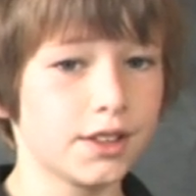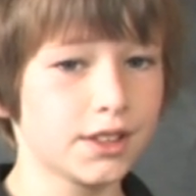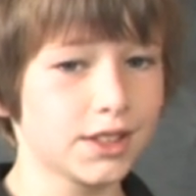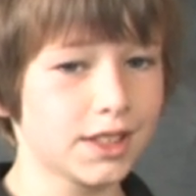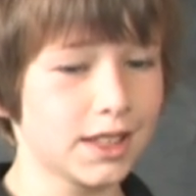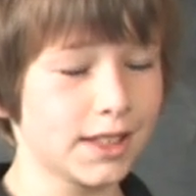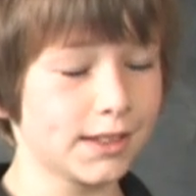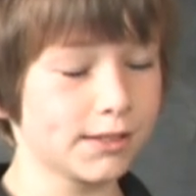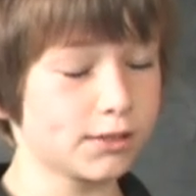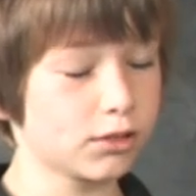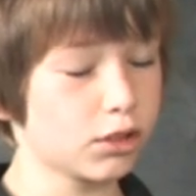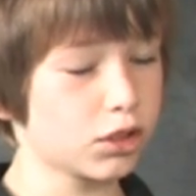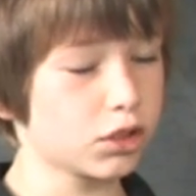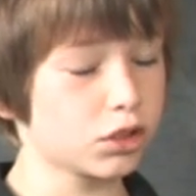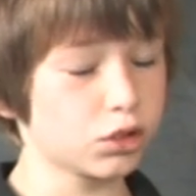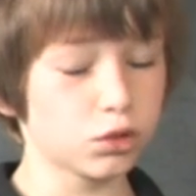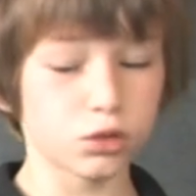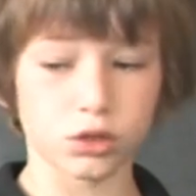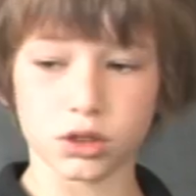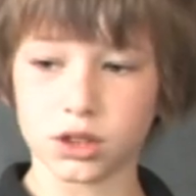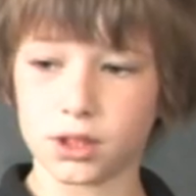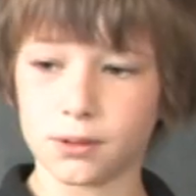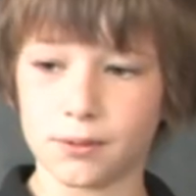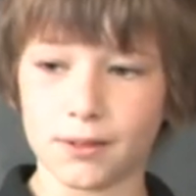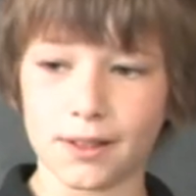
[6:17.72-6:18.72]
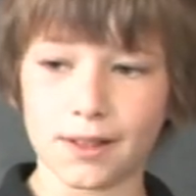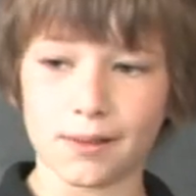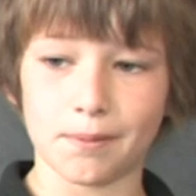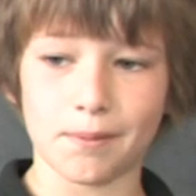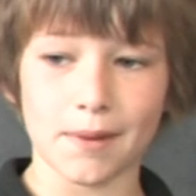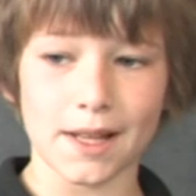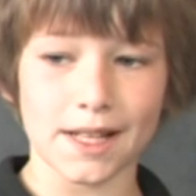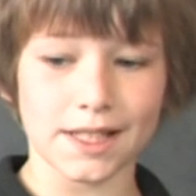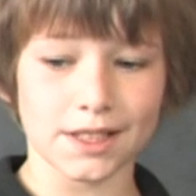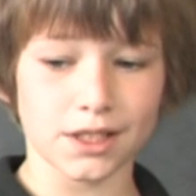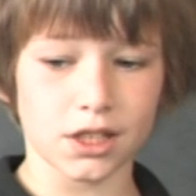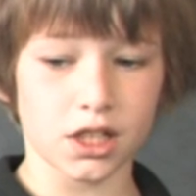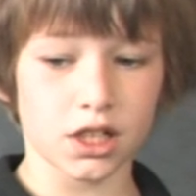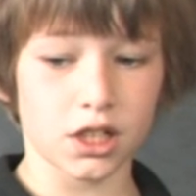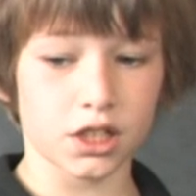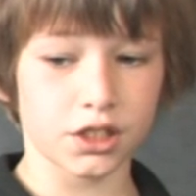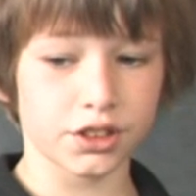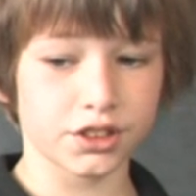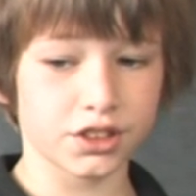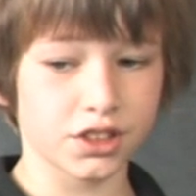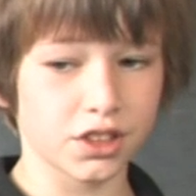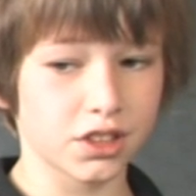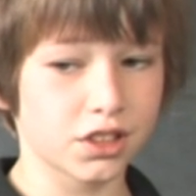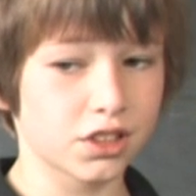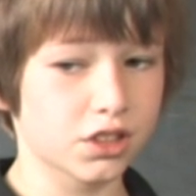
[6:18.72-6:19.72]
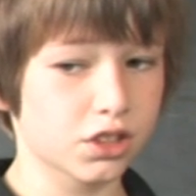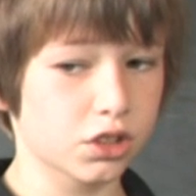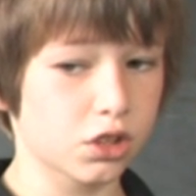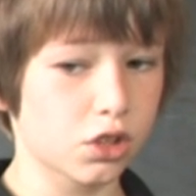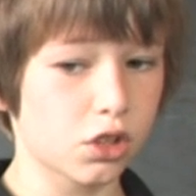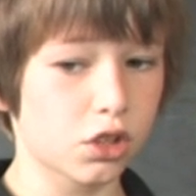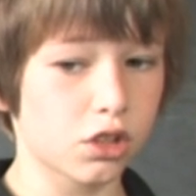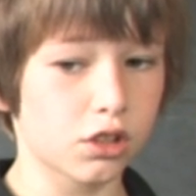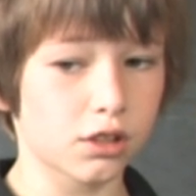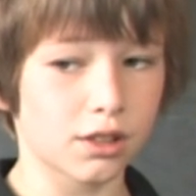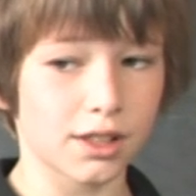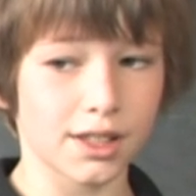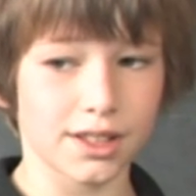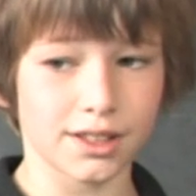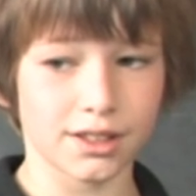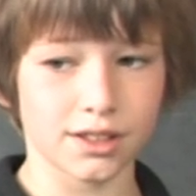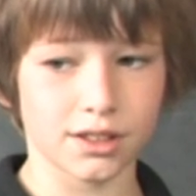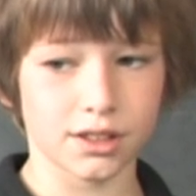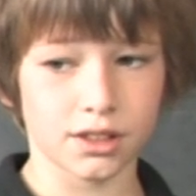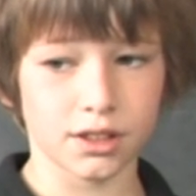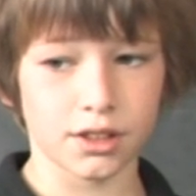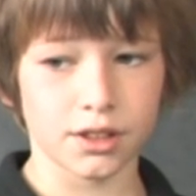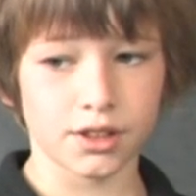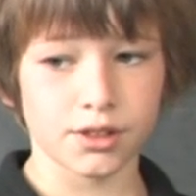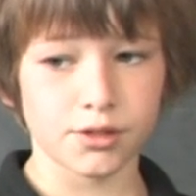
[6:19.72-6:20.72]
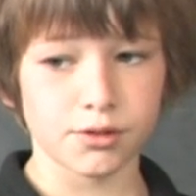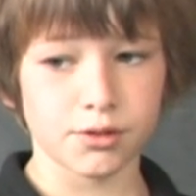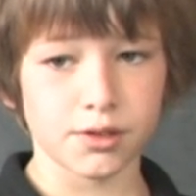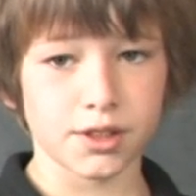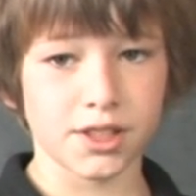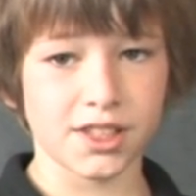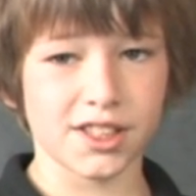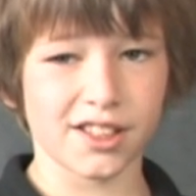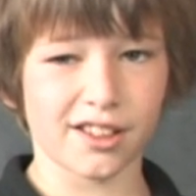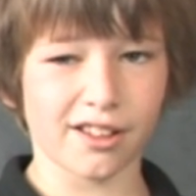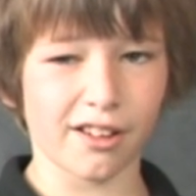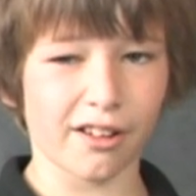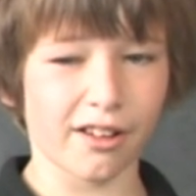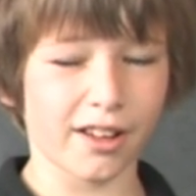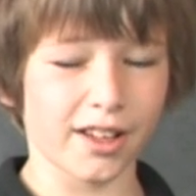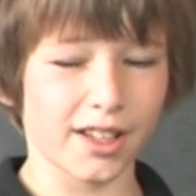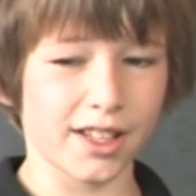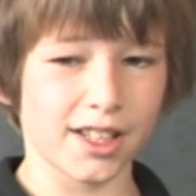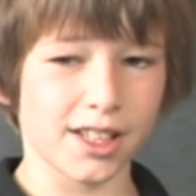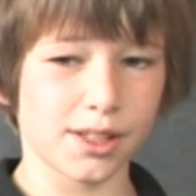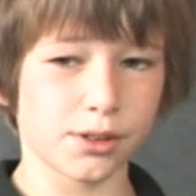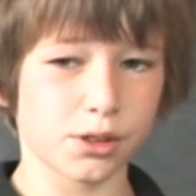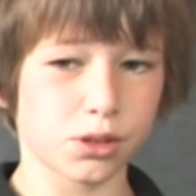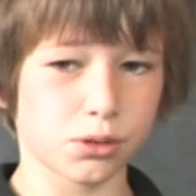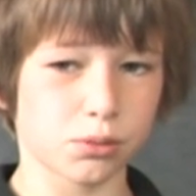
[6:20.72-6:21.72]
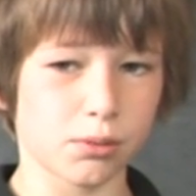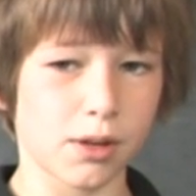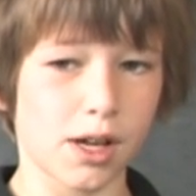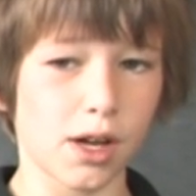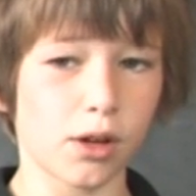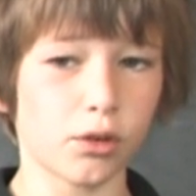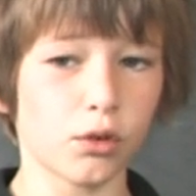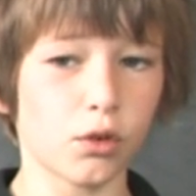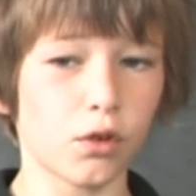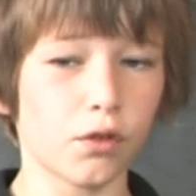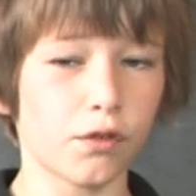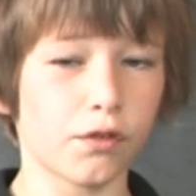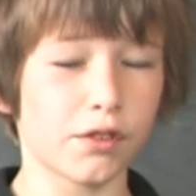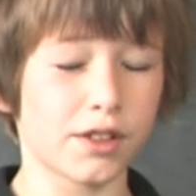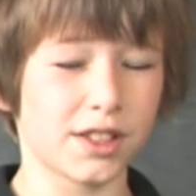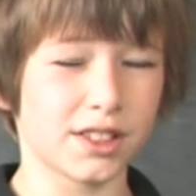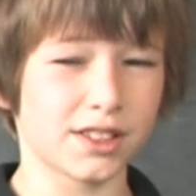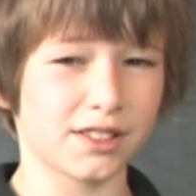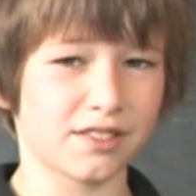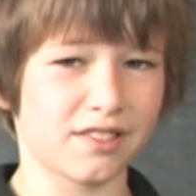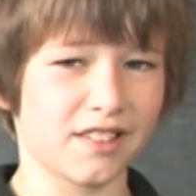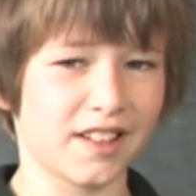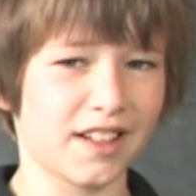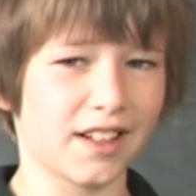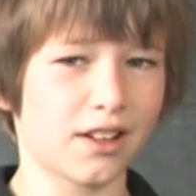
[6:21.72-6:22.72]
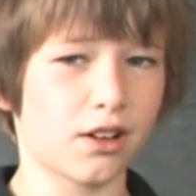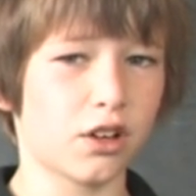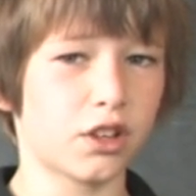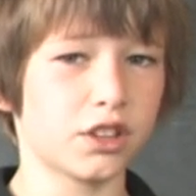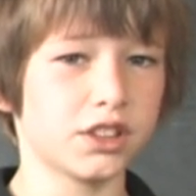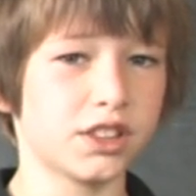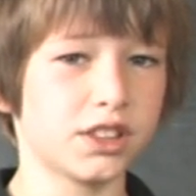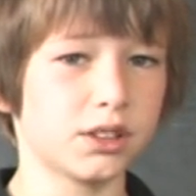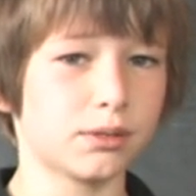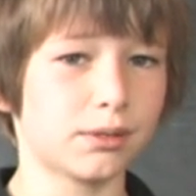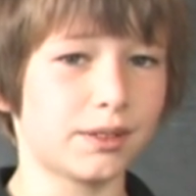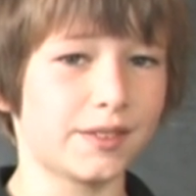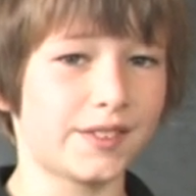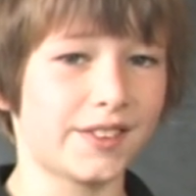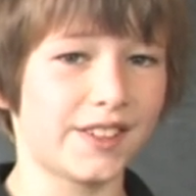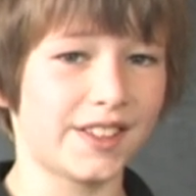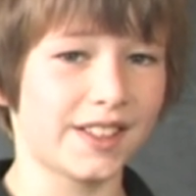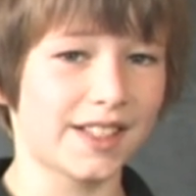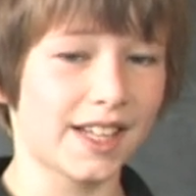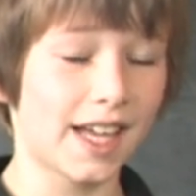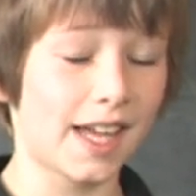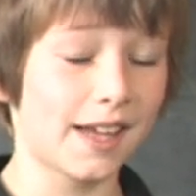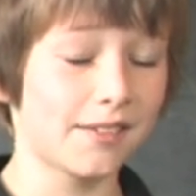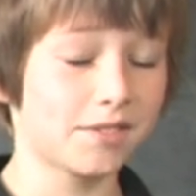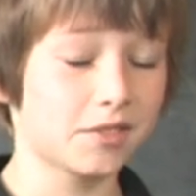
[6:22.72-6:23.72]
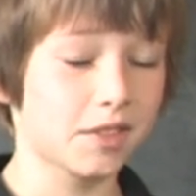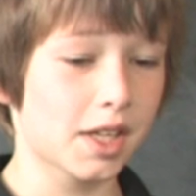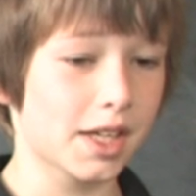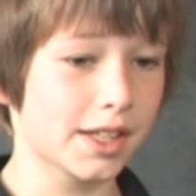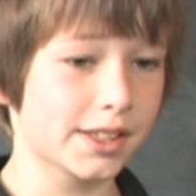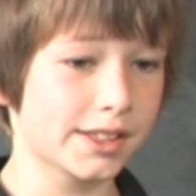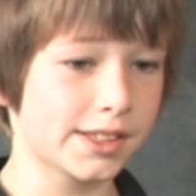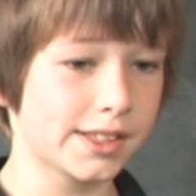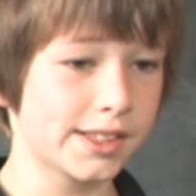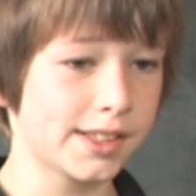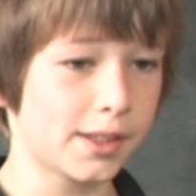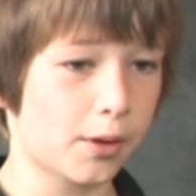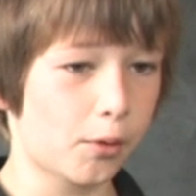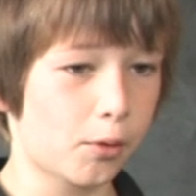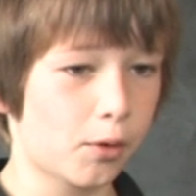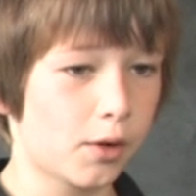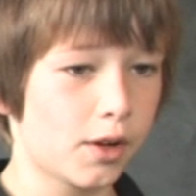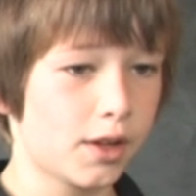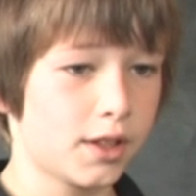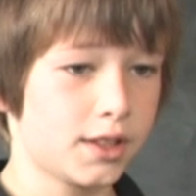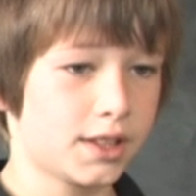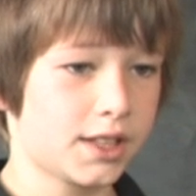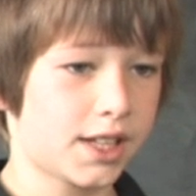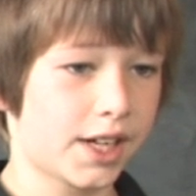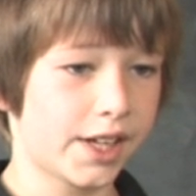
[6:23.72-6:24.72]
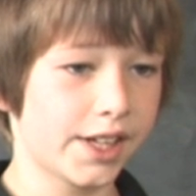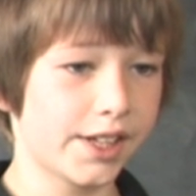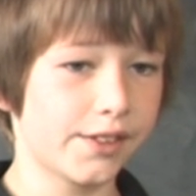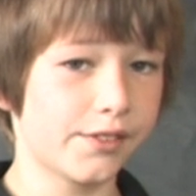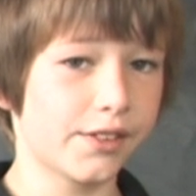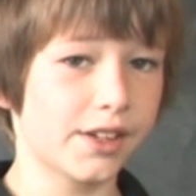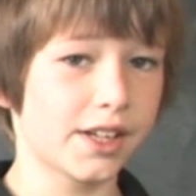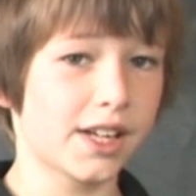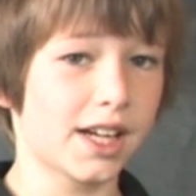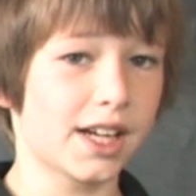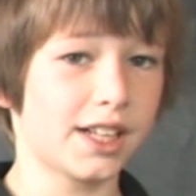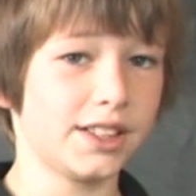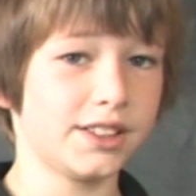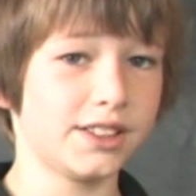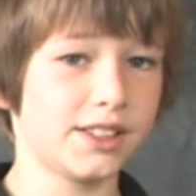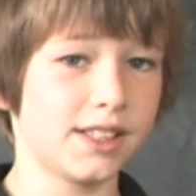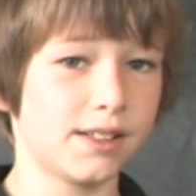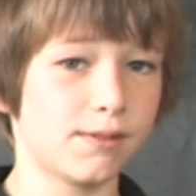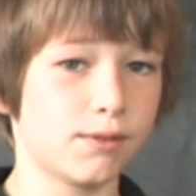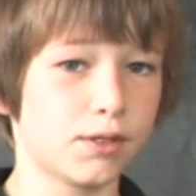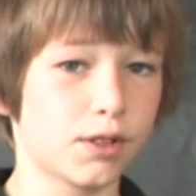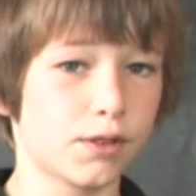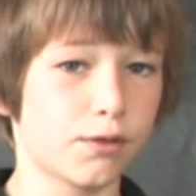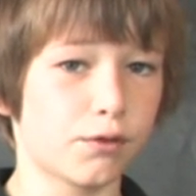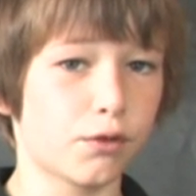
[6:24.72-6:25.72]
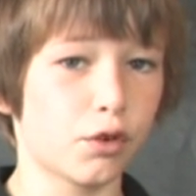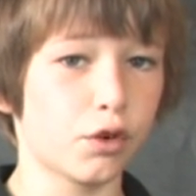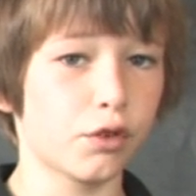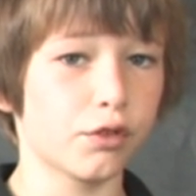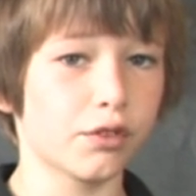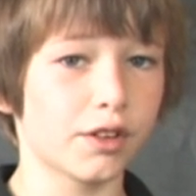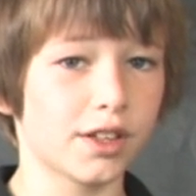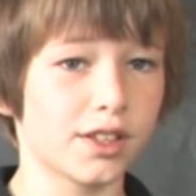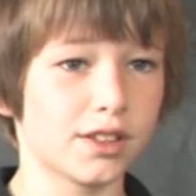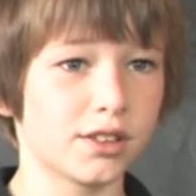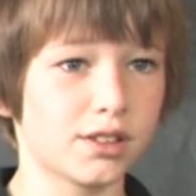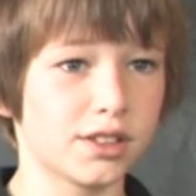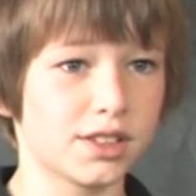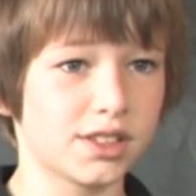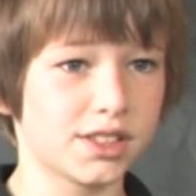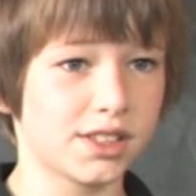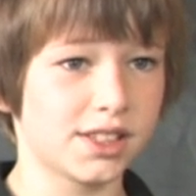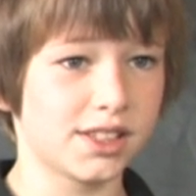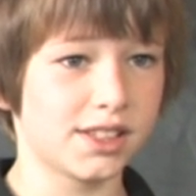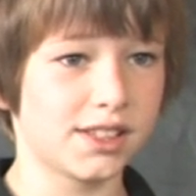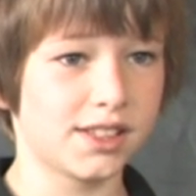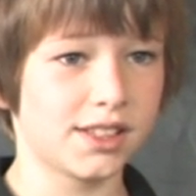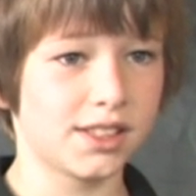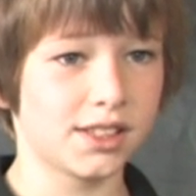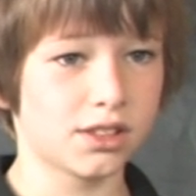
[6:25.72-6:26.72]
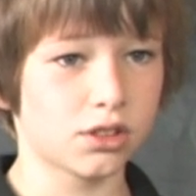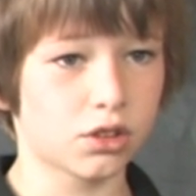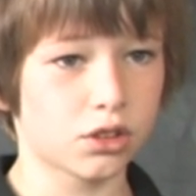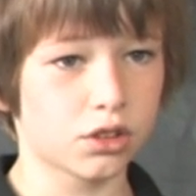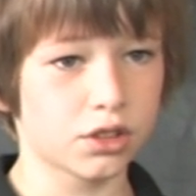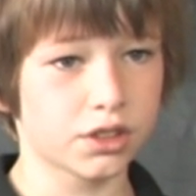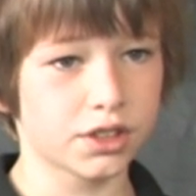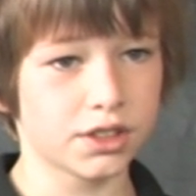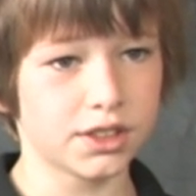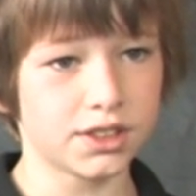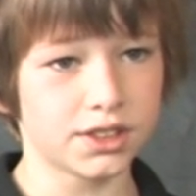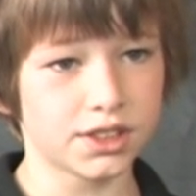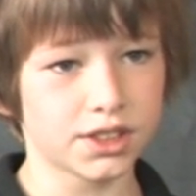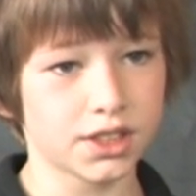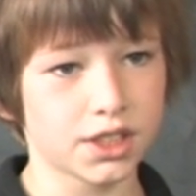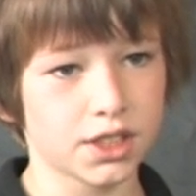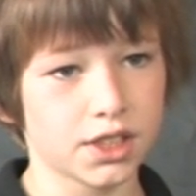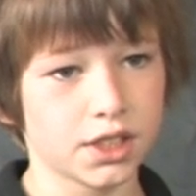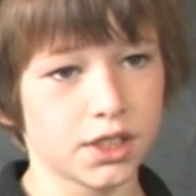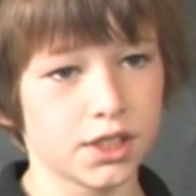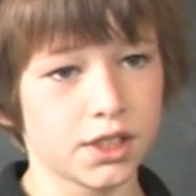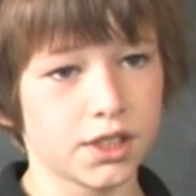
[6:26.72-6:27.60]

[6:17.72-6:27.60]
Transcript: James was known to be the best archer in Scotland. He, he was well known for his great horses which he kept at Kinneil, and even King James the Fourth came to see these horses.